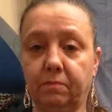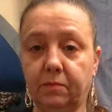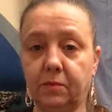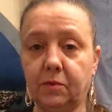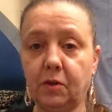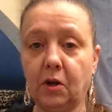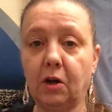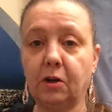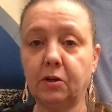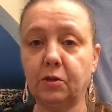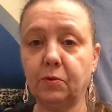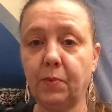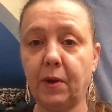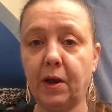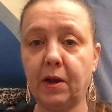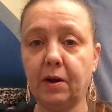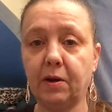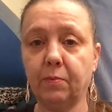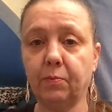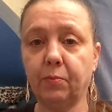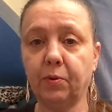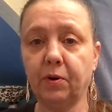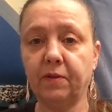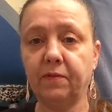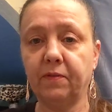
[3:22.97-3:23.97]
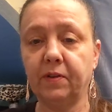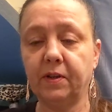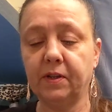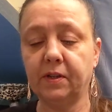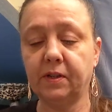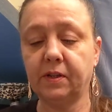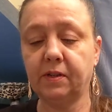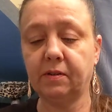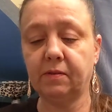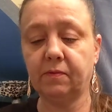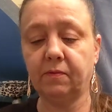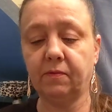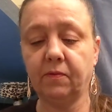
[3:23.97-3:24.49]
talked about in a
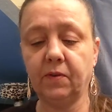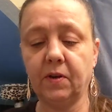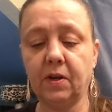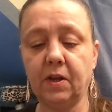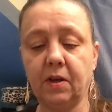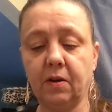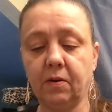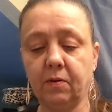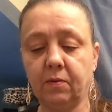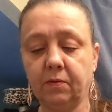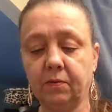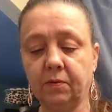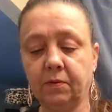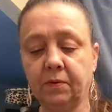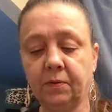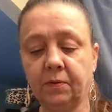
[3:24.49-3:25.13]
previous video.